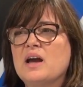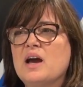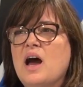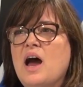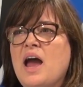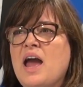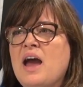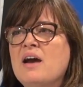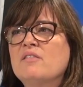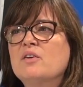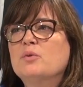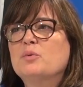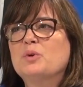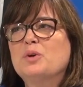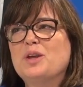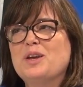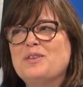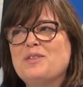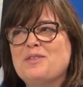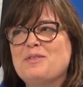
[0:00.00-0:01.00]
I haven't
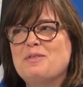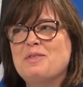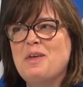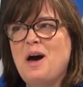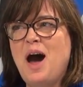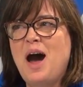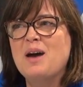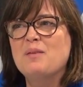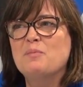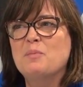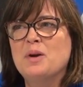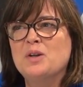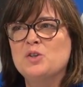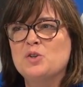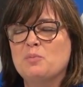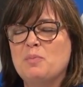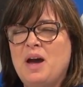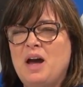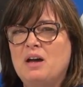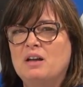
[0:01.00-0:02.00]
really thought
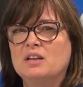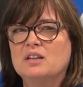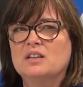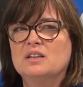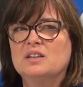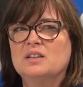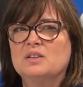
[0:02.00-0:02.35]
much about